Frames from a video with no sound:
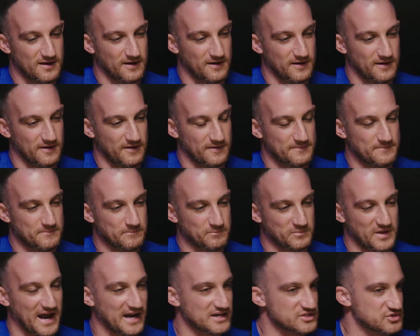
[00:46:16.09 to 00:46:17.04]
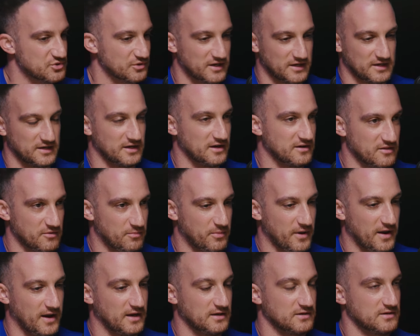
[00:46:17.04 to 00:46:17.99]
Um, guys are getting into the
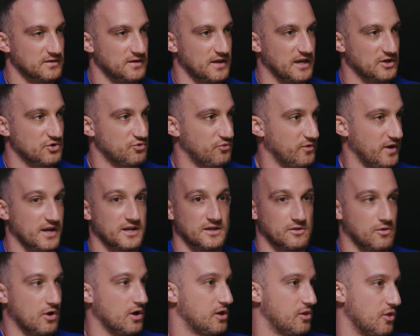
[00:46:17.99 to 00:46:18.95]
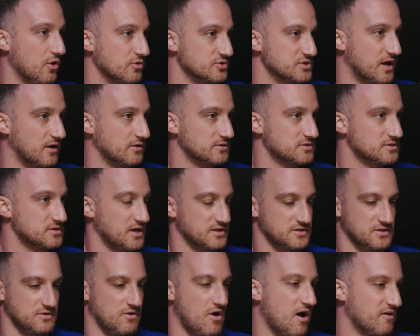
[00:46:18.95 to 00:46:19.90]
paint and creating long closeouts.
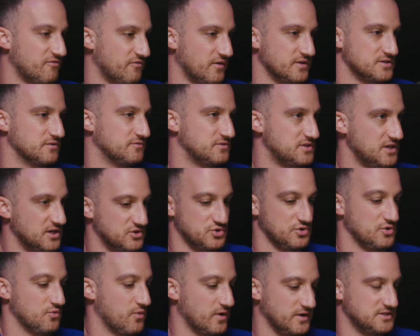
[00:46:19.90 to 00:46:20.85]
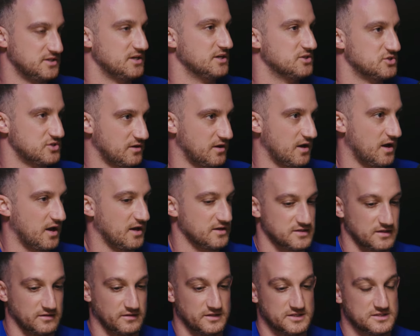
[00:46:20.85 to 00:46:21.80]
As an offensive teacher, you want to teach the
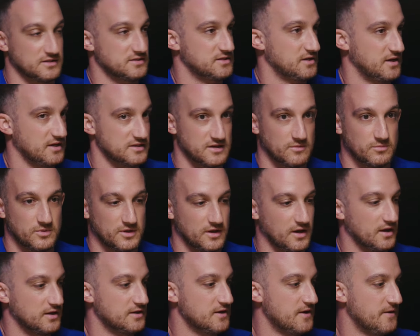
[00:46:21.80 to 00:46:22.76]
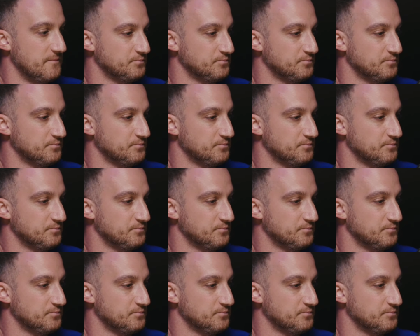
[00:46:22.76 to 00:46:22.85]
guys, at least in today's NBA,